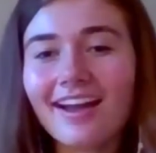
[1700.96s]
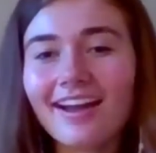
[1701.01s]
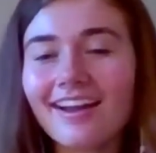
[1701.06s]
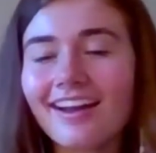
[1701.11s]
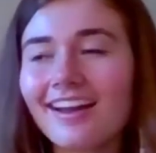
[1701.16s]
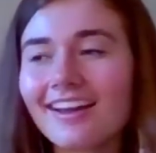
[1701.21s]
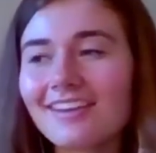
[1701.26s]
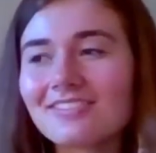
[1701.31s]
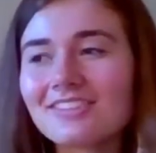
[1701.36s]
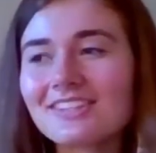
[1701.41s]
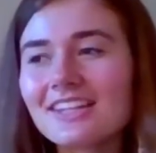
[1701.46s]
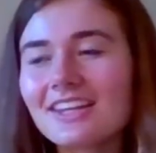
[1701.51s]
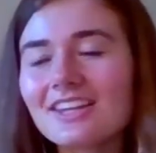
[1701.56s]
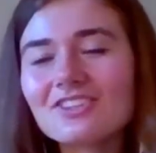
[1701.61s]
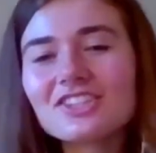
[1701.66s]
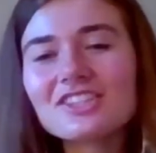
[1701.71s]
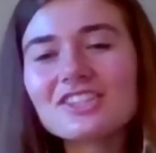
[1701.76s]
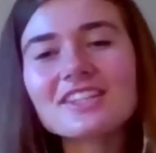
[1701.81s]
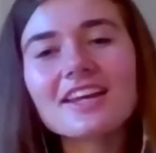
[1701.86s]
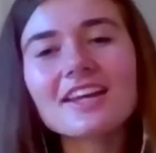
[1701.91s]
I have to say,
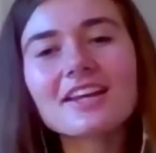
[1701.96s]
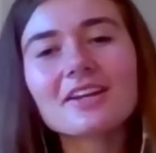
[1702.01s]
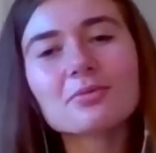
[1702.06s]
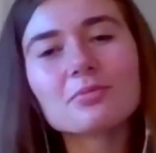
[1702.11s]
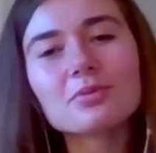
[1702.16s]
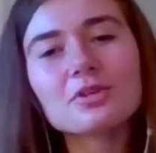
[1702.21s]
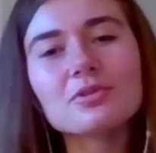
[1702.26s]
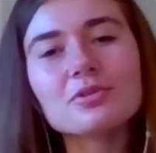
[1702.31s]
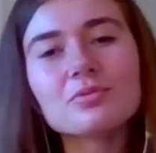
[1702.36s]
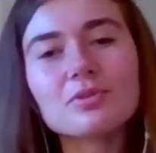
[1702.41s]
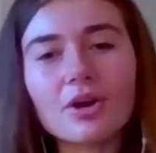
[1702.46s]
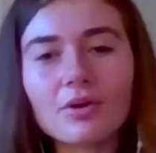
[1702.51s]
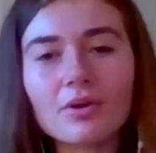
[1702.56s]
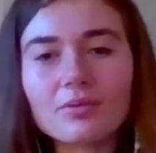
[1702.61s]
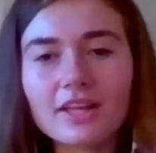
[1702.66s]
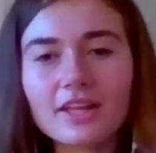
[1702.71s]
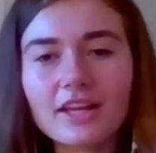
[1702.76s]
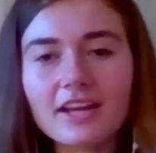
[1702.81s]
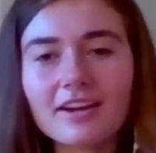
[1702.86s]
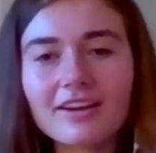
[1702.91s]
it's just like when you go
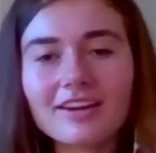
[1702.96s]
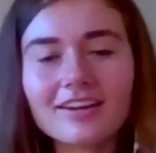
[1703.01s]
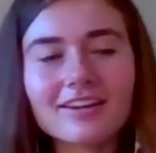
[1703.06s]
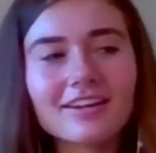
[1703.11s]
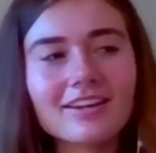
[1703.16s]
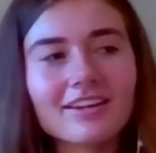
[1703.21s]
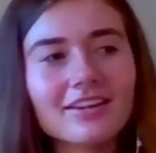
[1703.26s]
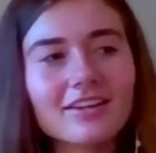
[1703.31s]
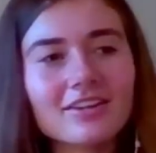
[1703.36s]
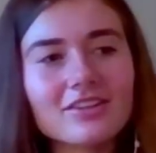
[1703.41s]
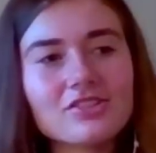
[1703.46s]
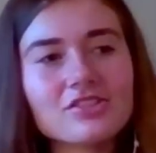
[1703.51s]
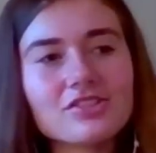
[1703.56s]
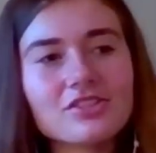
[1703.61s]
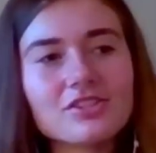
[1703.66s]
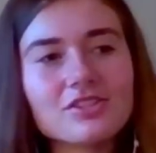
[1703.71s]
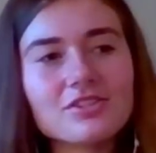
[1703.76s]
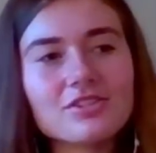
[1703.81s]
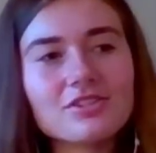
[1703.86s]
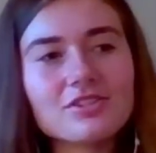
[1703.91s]
there,
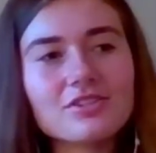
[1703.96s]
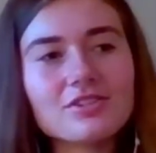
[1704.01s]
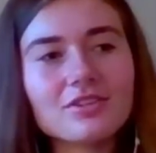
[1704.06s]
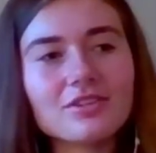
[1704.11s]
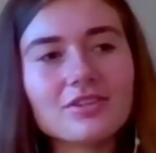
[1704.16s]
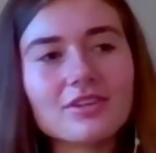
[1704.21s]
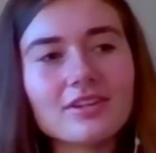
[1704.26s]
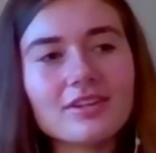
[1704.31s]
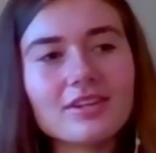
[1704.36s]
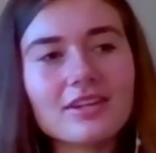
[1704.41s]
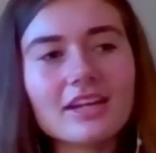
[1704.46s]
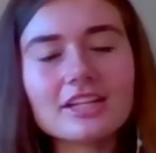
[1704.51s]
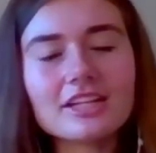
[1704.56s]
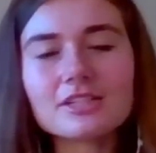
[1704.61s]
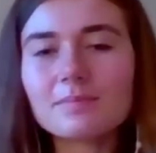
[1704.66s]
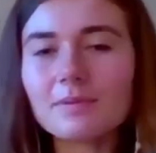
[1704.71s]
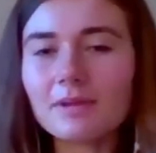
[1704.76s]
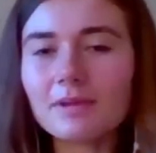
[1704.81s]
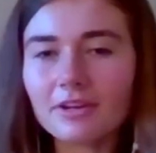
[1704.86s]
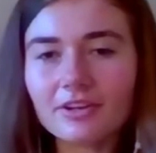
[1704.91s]

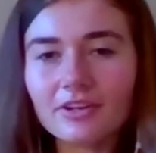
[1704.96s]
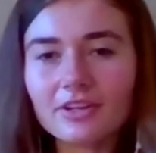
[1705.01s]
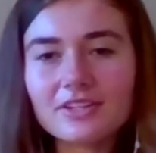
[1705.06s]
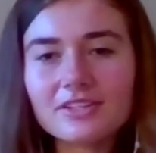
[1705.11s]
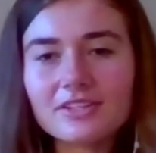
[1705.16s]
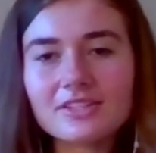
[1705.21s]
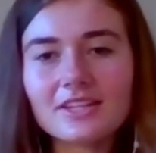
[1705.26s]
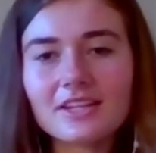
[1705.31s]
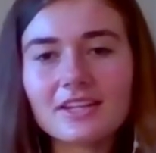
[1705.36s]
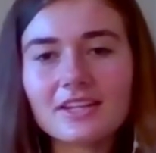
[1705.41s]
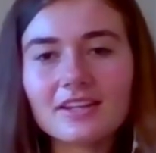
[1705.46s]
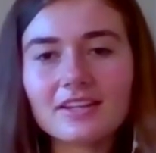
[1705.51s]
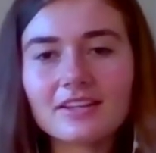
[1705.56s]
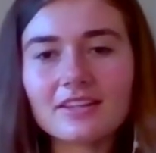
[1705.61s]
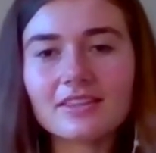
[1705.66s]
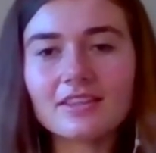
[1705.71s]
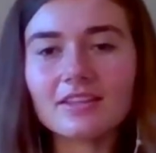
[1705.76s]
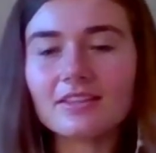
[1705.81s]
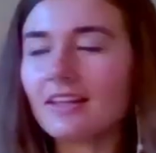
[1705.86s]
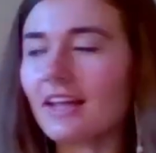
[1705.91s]

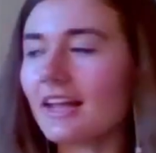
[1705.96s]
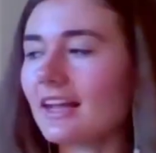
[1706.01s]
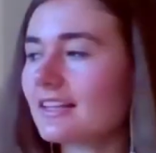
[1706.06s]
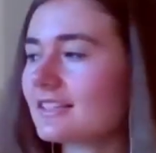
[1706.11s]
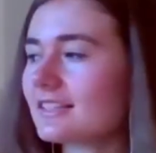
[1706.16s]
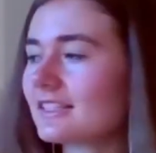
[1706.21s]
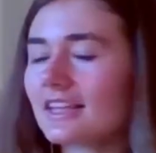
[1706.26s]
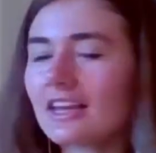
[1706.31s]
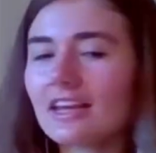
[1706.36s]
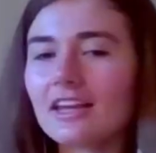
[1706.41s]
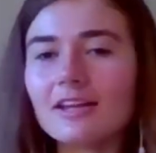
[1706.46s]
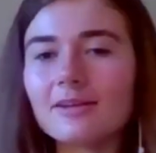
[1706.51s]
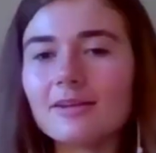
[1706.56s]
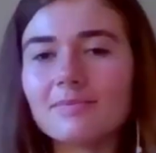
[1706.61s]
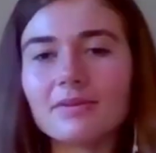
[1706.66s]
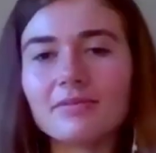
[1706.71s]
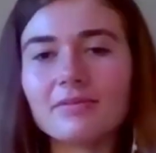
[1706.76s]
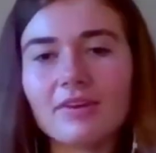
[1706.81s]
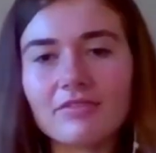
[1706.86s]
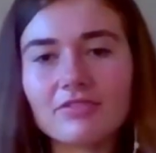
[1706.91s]
experiencing the landscape
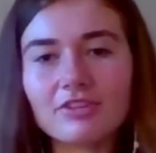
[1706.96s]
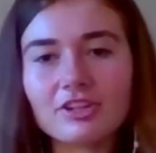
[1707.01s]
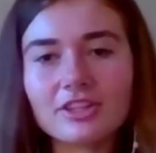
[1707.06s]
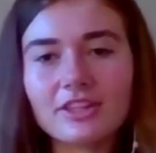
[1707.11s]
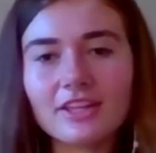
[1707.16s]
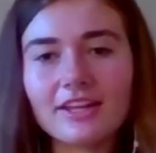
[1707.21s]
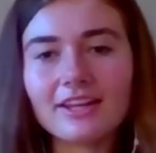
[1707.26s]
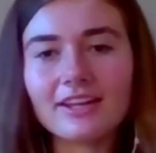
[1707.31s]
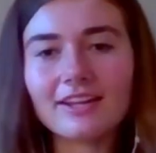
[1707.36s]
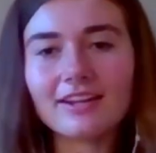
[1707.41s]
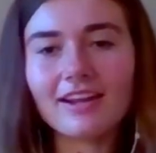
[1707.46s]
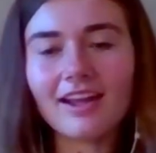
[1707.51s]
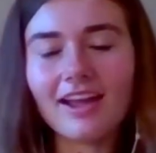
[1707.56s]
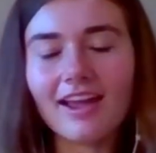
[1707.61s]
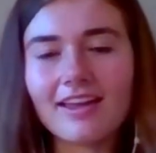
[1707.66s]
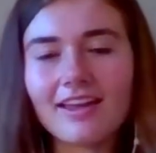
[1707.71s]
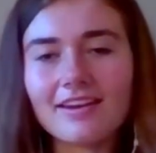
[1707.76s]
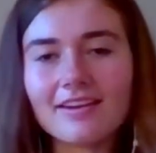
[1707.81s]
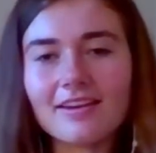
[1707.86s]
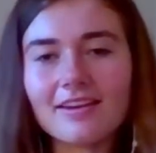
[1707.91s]
of everything
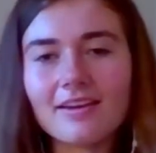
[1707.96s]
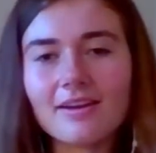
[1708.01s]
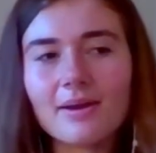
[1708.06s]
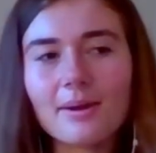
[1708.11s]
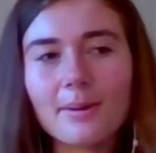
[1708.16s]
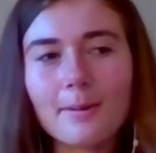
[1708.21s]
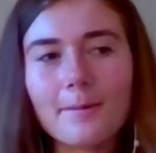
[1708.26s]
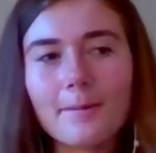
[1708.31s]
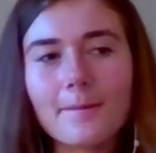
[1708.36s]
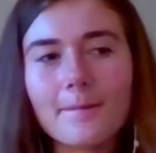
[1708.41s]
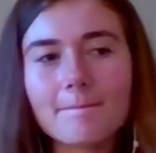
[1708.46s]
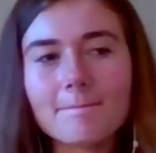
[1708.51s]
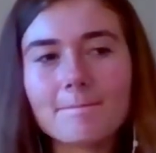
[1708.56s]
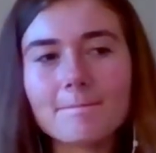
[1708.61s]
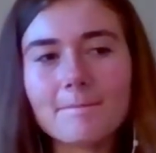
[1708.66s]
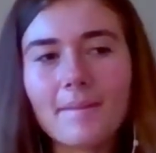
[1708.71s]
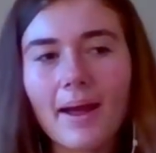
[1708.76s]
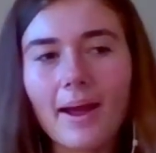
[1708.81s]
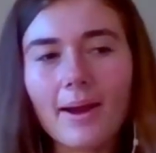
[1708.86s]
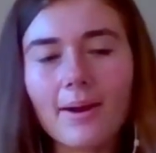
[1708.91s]
and
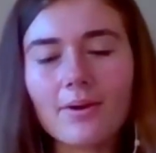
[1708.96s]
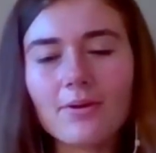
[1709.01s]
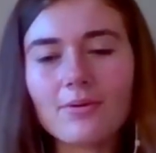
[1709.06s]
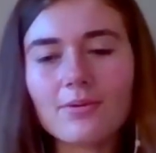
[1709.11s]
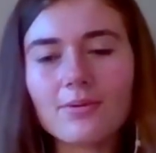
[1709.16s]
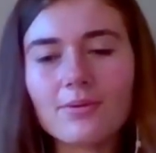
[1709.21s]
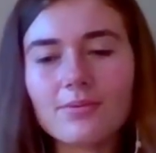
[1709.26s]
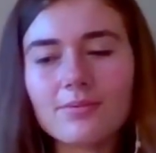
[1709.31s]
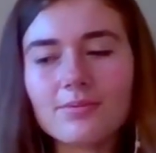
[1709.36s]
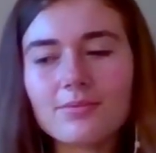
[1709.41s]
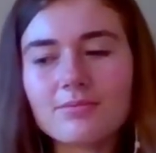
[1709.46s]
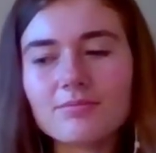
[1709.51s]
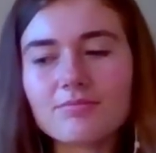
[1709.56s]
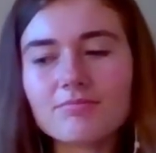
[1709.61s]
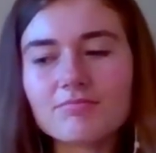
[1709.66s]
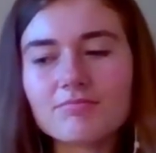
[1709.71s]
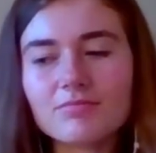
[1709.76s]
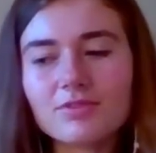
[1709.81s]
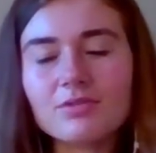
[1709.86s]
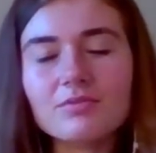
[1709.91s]
how
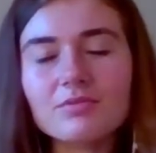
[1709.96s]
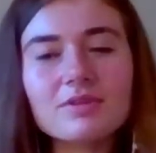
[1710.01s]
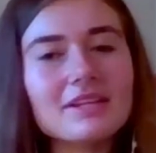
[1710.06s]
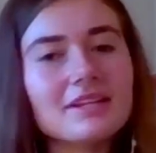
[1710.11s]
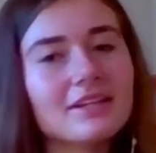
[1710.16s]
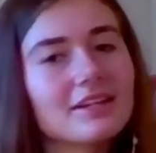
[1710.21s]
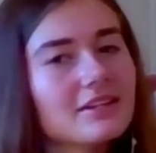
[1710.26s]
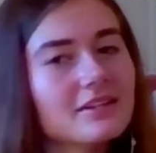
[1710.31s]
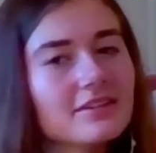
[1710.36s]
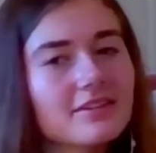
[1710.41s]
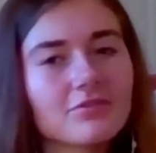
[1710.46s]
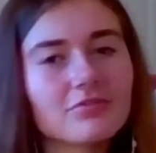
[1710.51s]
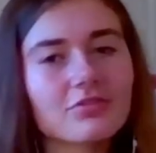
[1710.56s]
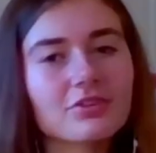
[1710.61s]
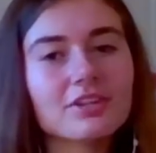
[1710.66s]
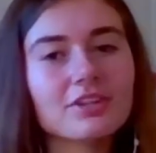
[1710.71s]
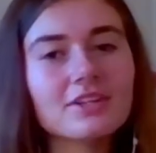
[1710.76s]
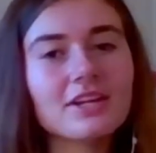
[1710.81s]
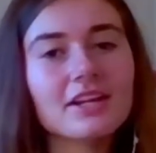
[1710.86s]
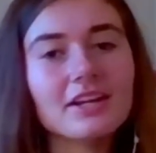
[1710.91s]
unique and
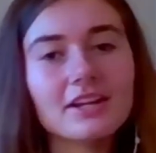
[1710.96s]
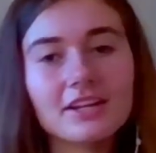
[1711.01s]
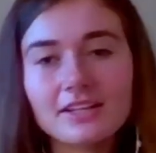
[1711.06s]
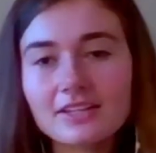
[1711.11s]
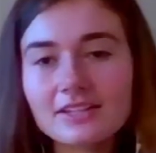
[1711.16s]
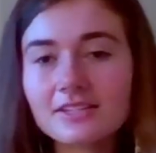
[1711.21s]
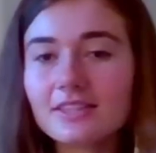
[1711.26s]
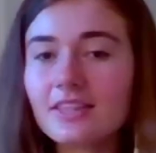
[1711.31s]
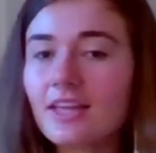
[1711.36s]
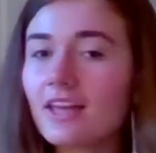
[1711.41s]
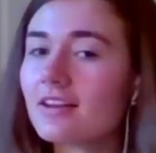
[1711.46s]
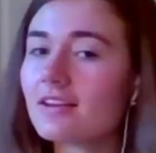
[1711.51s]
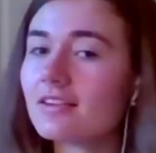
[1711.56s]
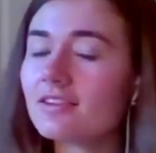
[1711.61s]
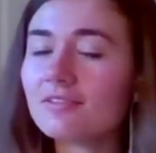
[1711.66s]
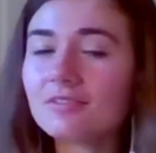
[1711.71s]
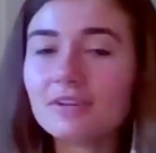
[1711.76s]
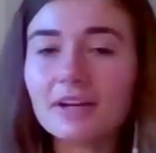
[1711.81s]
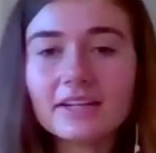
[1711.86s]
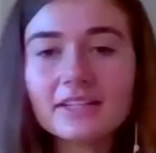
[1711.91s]
different it is than
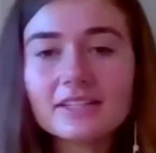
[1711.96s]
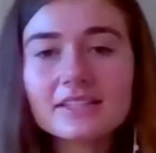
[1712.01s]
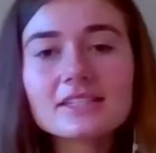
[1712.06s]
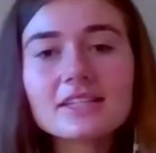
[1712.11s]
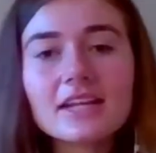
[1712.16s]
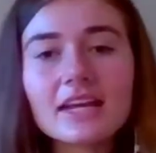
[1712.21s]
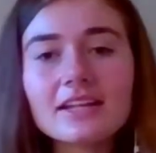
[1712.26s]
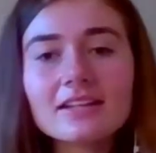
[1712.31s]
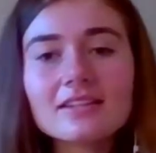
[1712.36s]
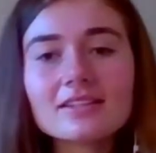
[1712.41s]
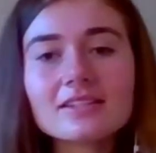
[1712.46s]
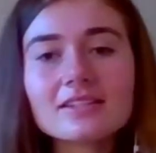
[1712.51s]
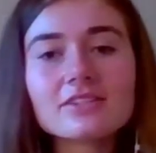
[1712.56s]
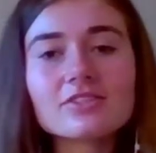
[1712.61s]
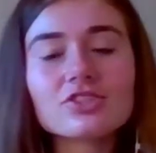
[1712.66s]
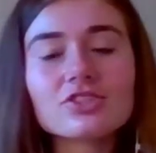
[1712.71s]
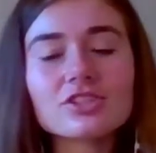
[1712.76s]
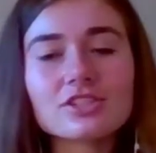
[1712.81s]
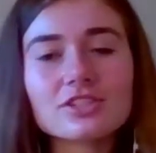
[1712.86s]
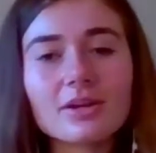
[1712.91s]
the United States
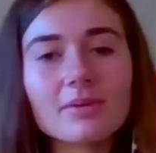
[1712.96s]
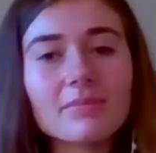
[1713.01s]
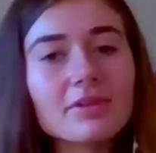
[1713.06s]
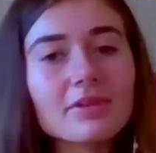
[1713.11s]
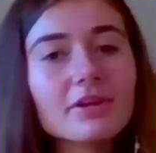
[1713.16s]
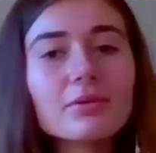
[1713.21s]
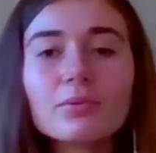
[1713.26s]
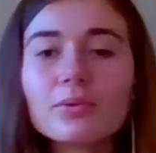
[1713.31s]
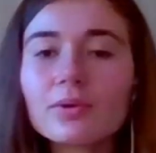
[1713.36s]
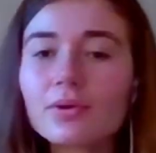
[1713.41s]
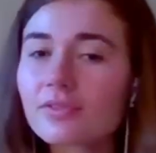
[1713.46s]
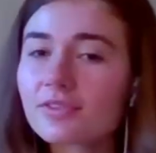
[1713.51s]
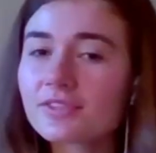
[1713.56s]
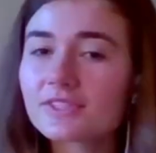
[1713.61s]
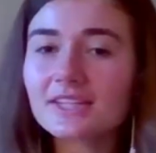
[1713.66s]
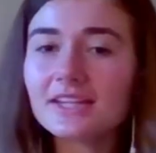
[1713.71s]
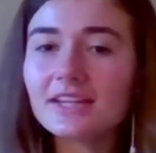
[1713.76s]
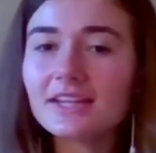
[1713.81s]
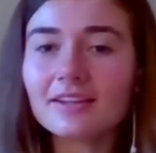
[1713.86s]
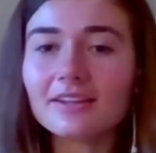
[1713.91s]
is just something worth
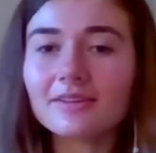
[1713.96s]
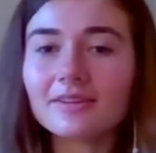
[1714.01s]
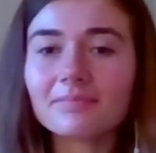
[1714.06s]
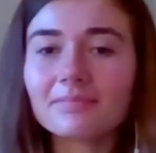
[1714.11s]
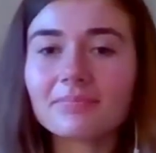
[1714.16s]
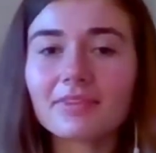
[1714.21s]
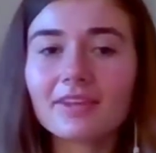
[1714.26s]
seeing.